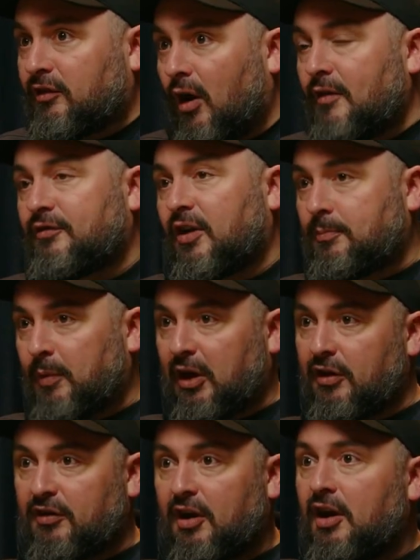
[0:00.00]
time for us
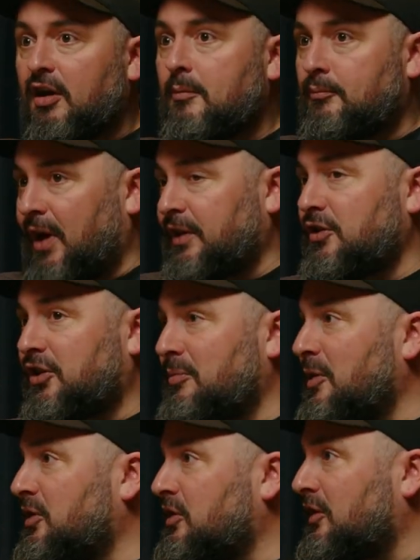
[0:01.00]
because brand new
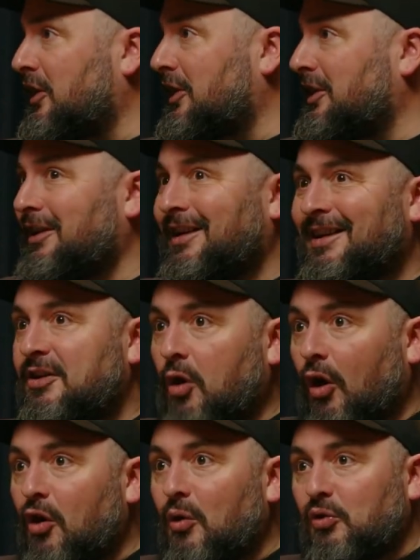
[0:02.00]
community,
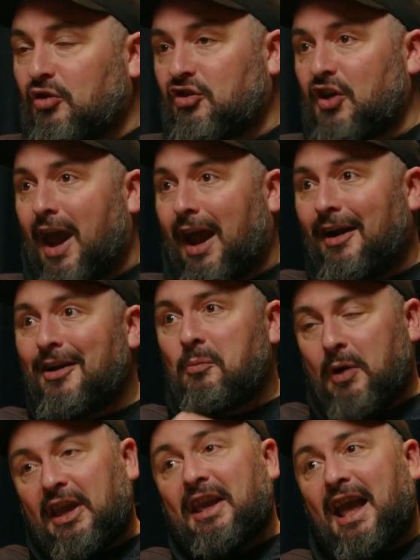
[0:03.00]
not launched yet.
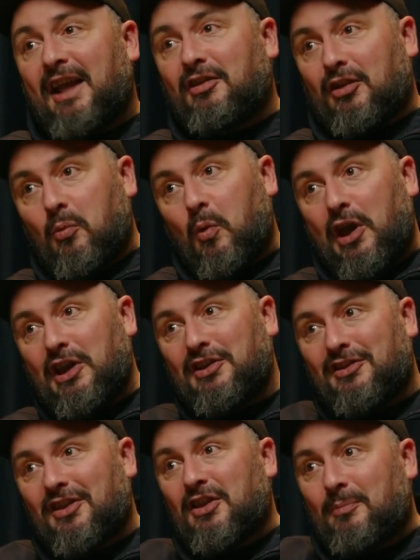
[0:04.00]
We can get into the
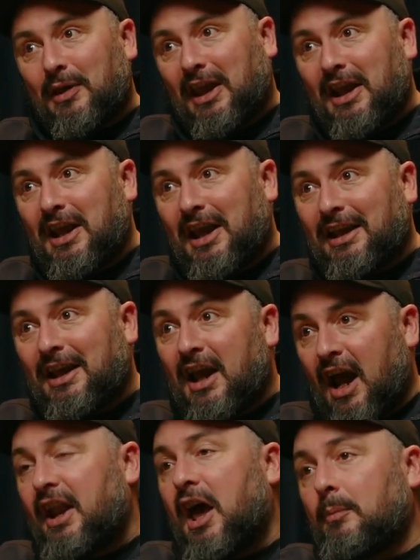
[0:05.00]
weeds at the beginning
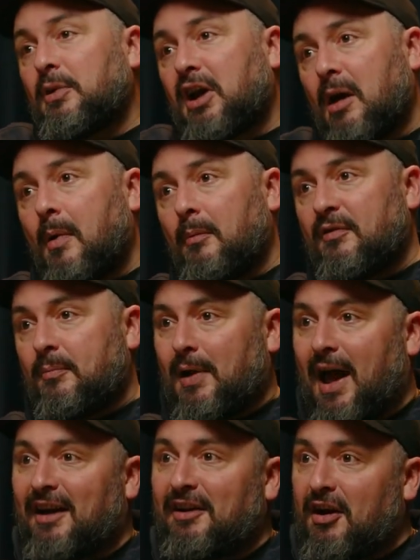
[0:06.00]
and help you come up with a
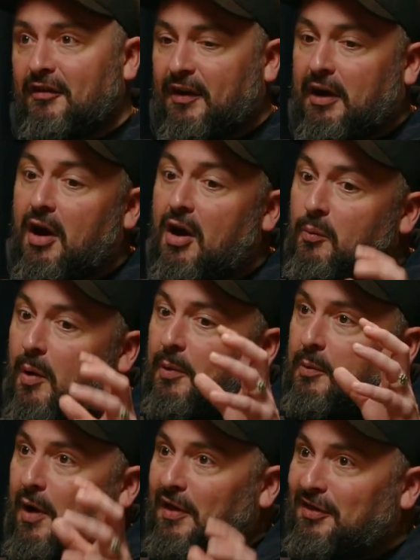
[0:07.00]
plan. And I think when we
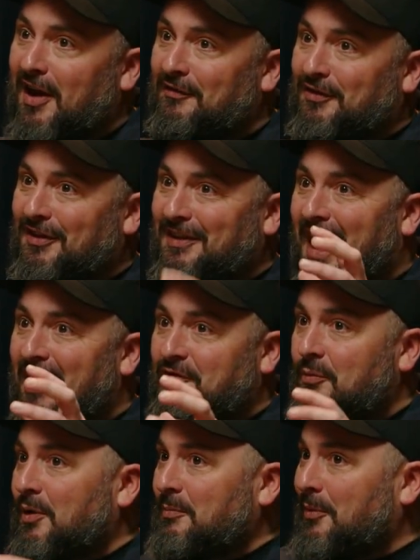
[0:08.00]
went dev to dev
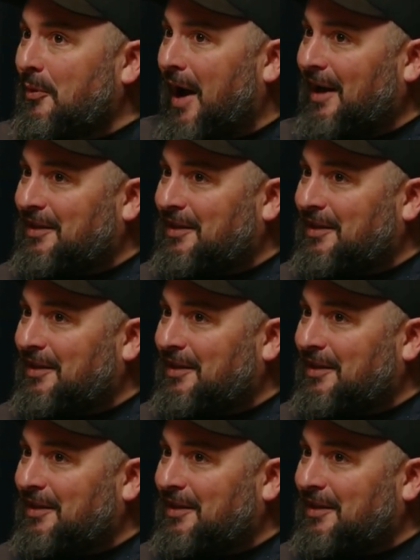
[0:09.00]
and we brought our